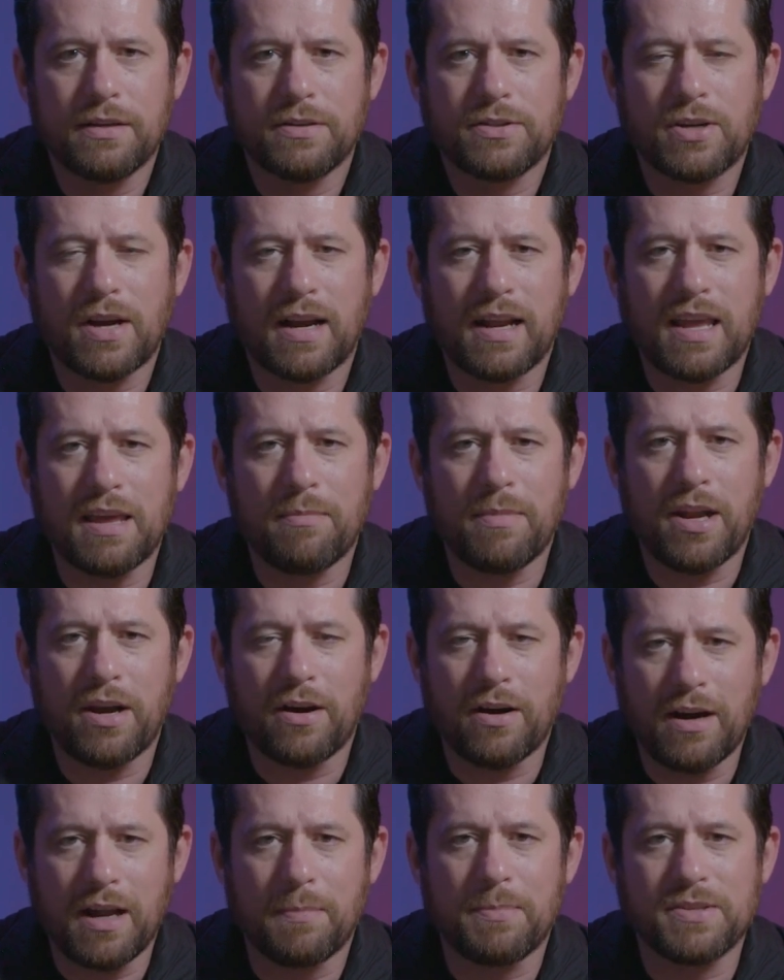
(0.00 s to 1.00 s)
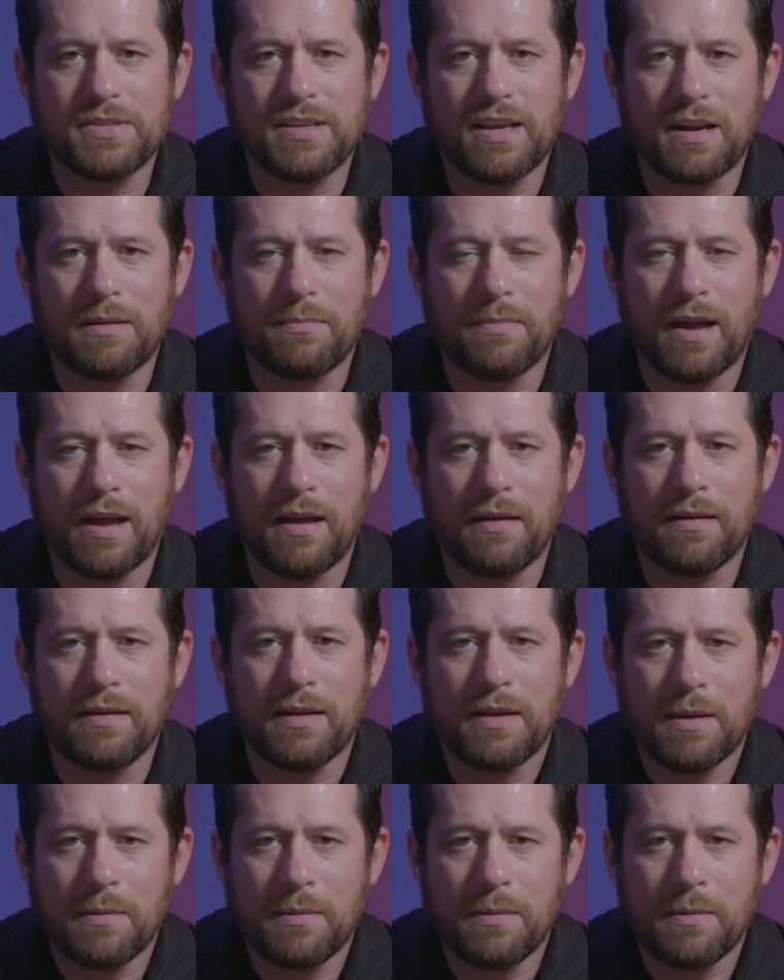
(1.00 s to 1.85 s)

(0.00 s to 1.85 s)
trying to get me to hurry up and set up my